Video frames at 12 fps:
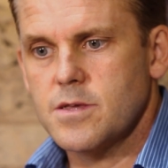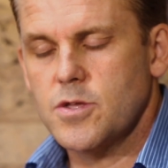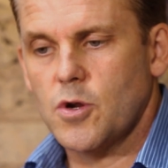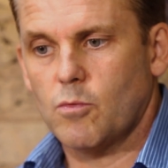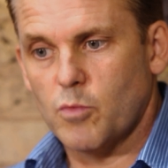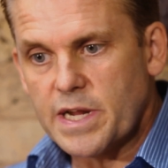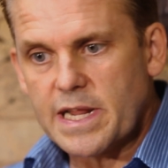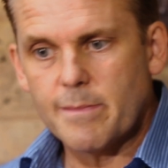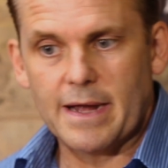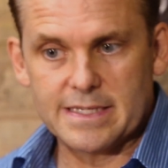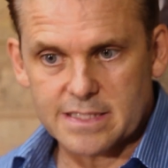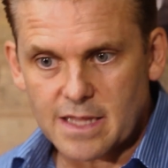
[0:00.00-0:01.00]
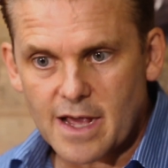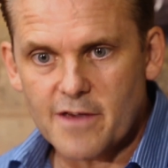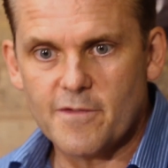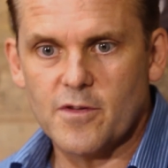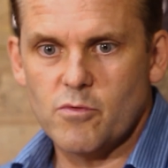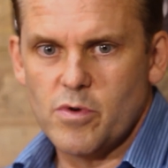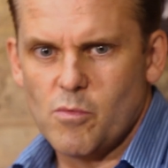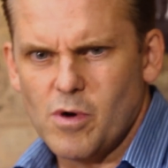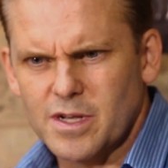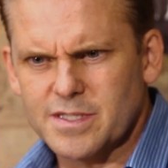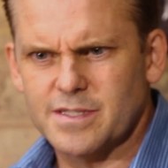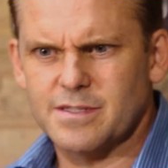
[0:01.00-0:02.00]
you know, reading about his life and who he
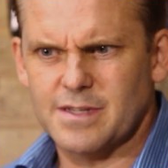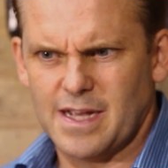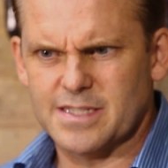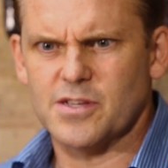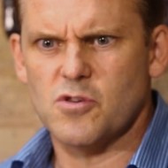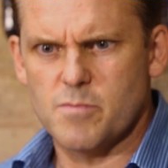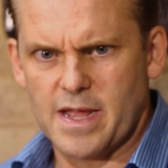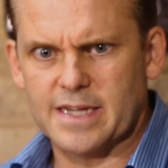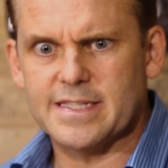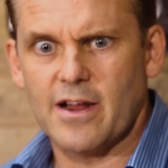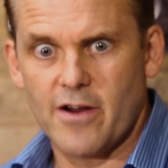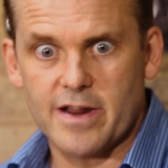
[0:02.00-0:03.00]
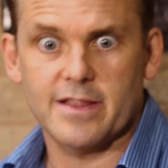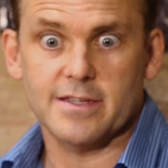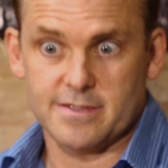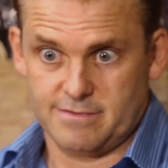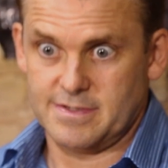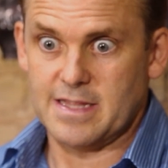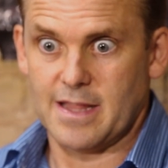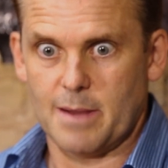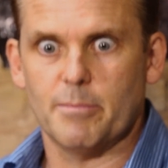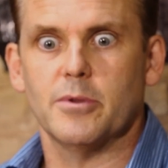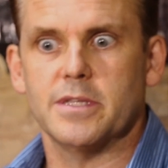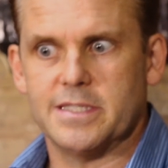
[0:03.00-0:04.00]
was as a humanitarian, this didn't
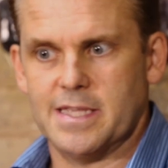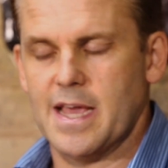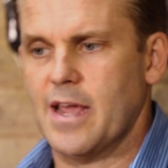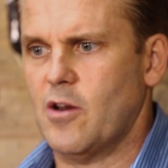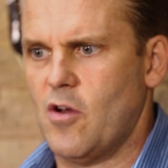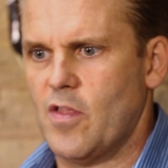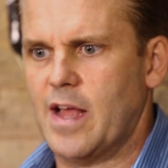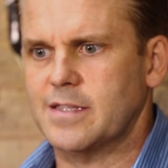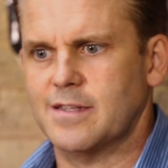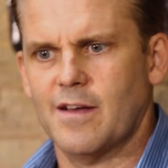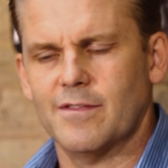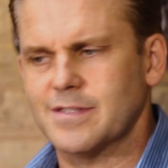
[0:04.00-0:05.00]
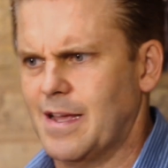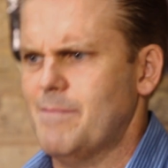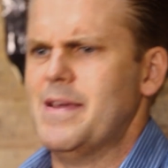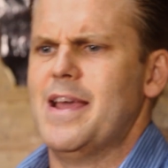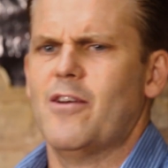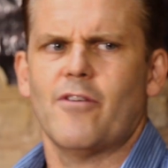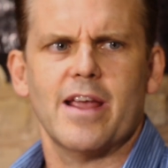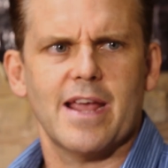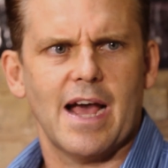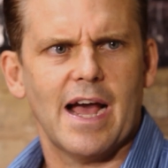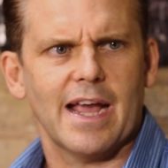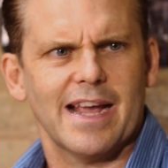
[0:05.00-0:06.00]
like bullies thing and all that stuff. I was like, man, great
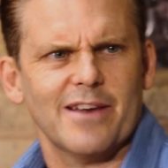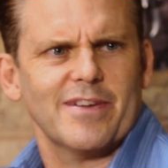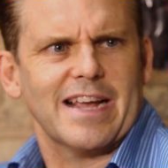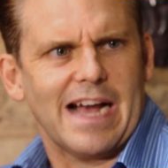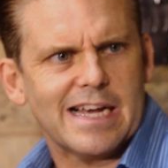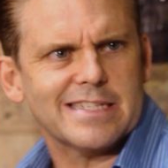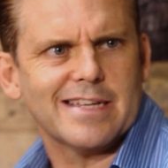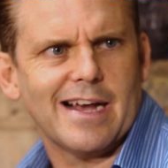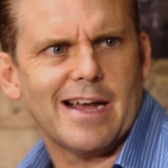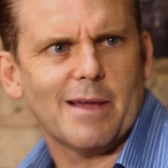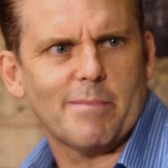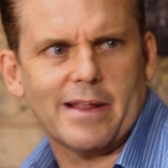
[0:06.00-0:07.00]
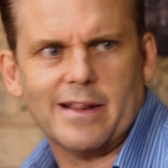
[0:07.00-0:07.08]
guy, kind of a guy's guy,